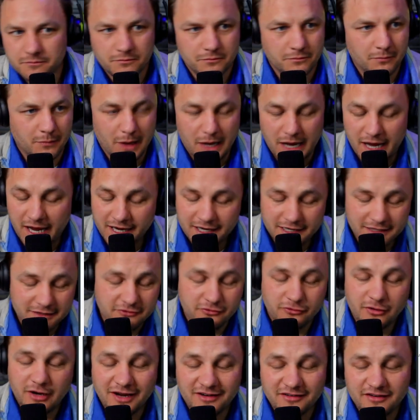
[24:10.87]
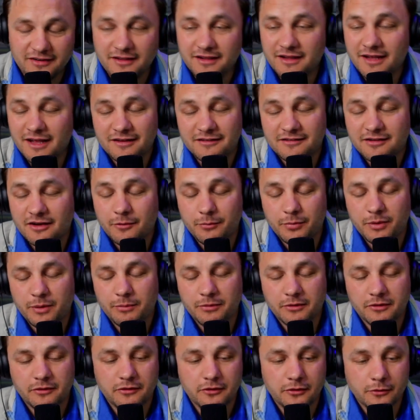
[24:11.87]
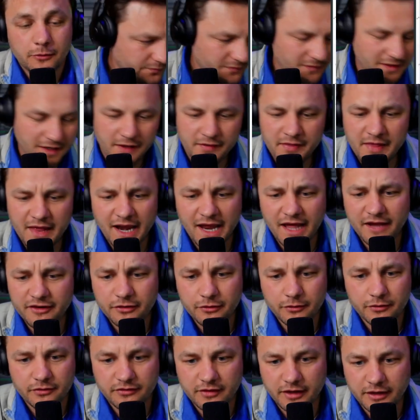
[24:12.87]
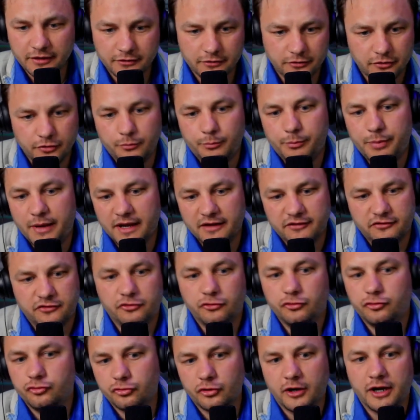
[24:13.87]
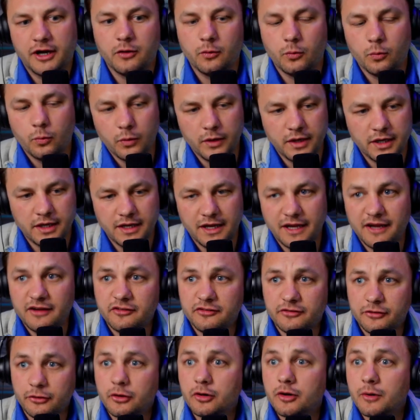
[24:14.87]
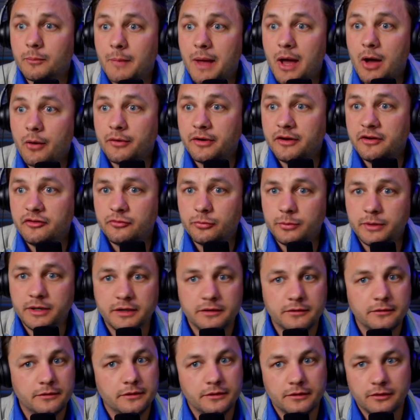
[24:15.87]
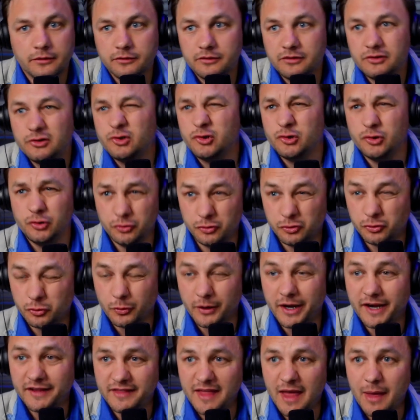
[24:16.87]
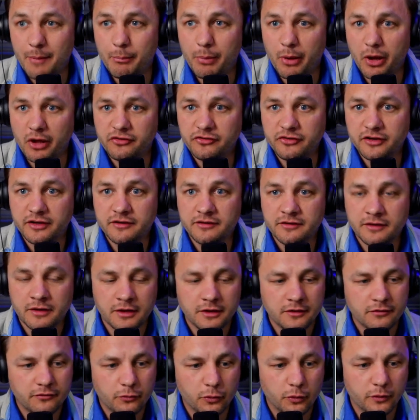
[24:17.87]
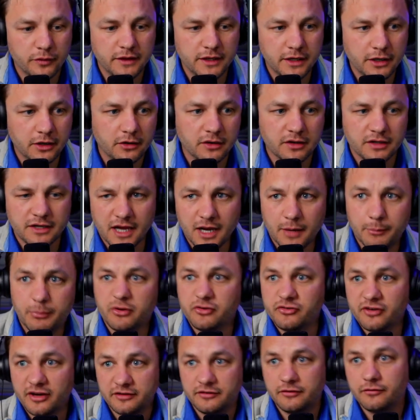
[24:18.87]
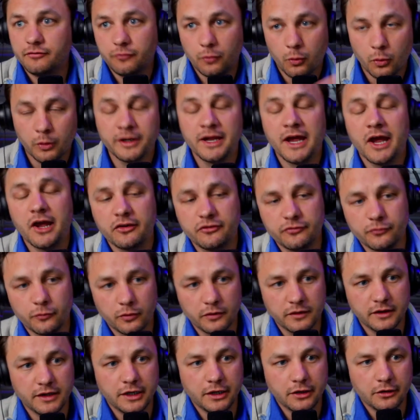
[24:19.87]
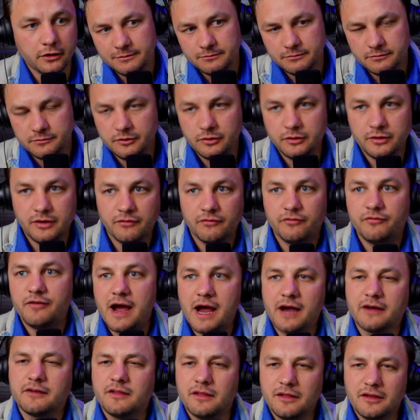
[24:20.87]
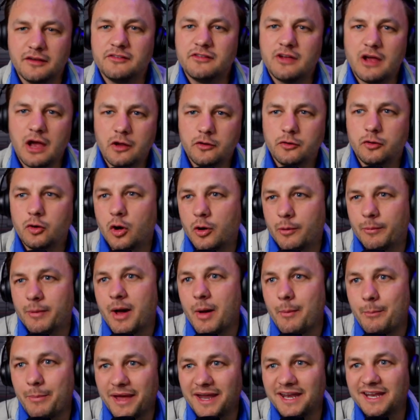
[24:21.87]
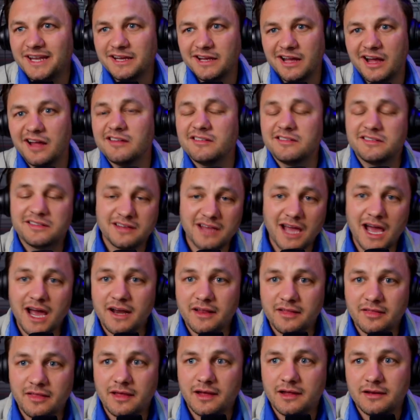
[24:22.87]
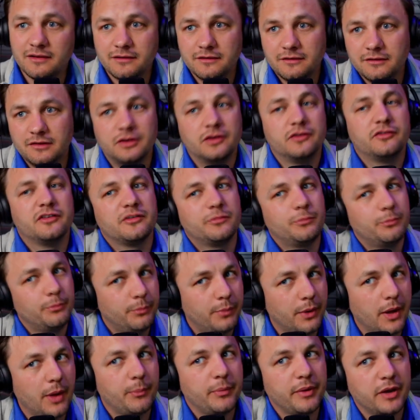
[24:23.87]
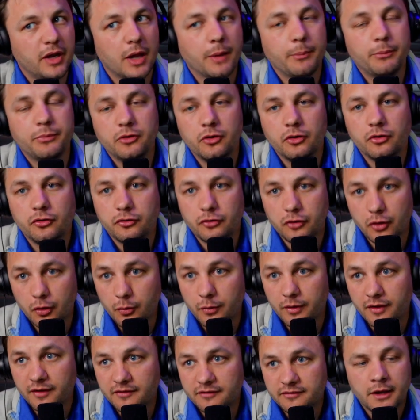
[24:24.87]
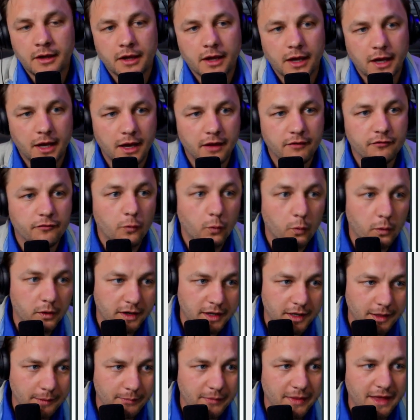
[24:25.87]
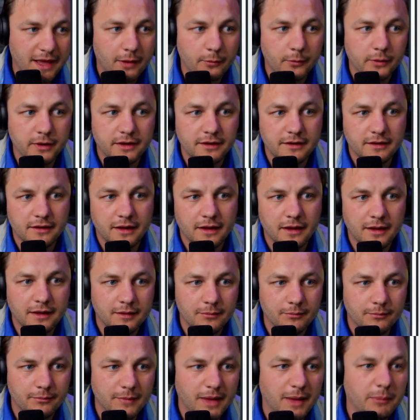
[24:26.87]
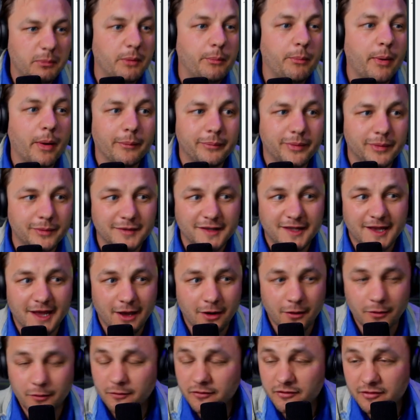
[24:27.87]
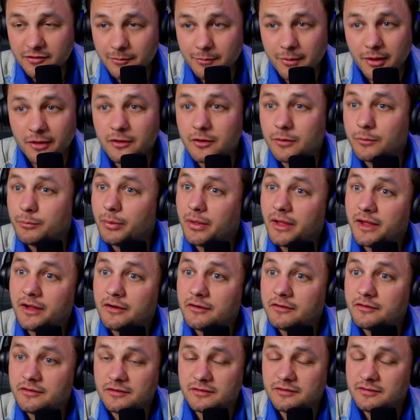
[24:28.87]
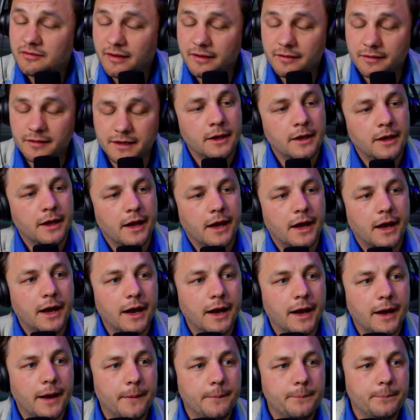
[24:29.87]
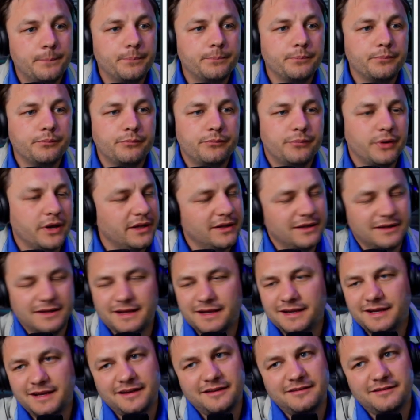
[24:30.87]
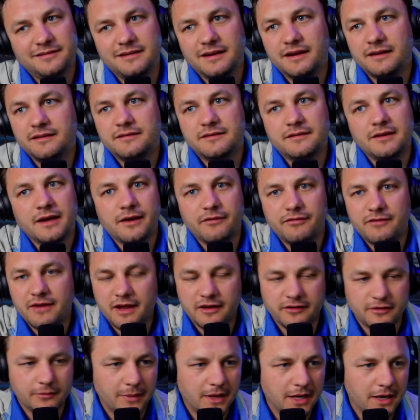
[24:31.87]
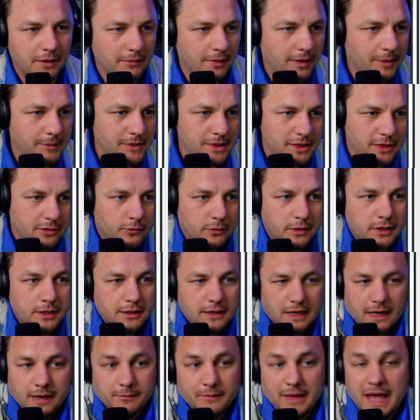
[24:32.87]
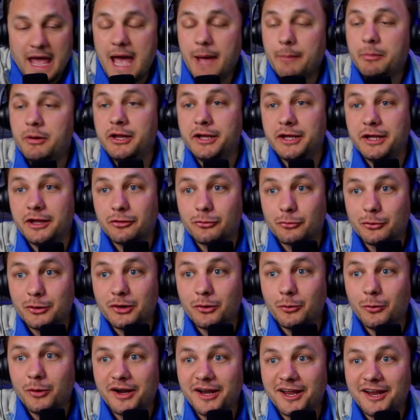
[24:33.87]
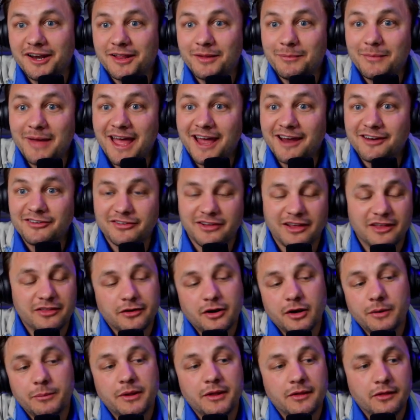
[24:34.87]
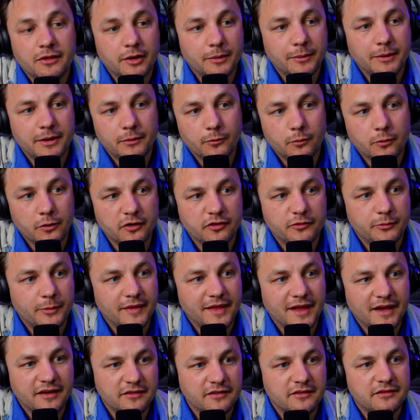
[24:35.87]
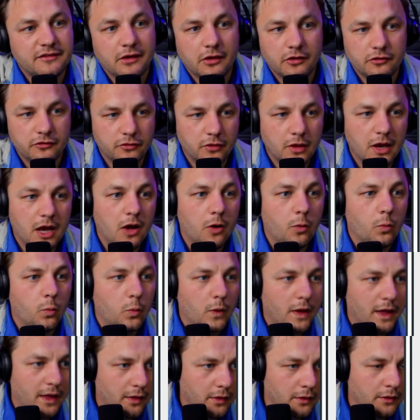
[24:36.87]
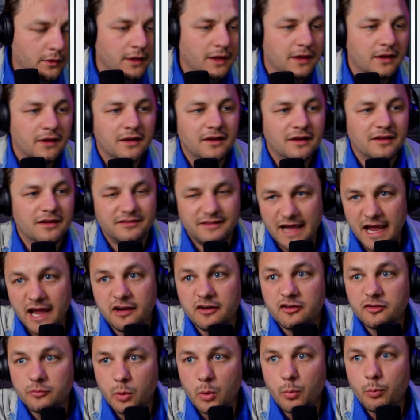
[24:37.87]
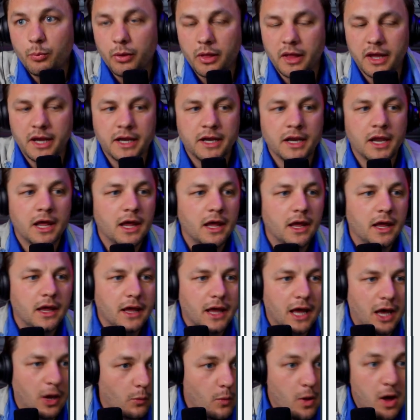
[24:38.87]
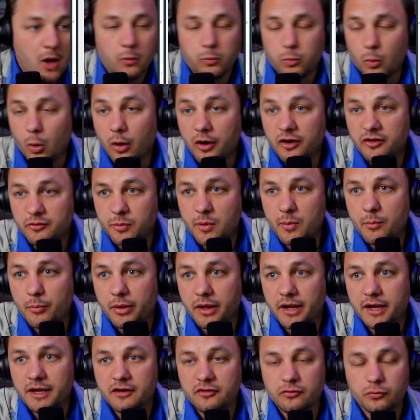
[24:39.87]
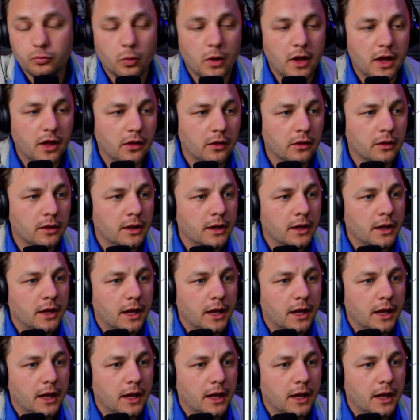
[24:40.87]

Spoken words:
My strategy that I tell people to do, and that I do, is like you bet to try to win a certain amount each week. You create that budget for the year and kind of projected forecast for the year. You can factor that into how you go about betting on Scotty. Then you're just bumping up your units for him that week, and maybe bumping down some other players slightly. But like it's tough not to bet him. I mean, I'm happy to get 3-1 on him. Actually, I thought it'd be a little bit worse, but that just tells you how well Xander's been playing, how well Rory's been playing as well.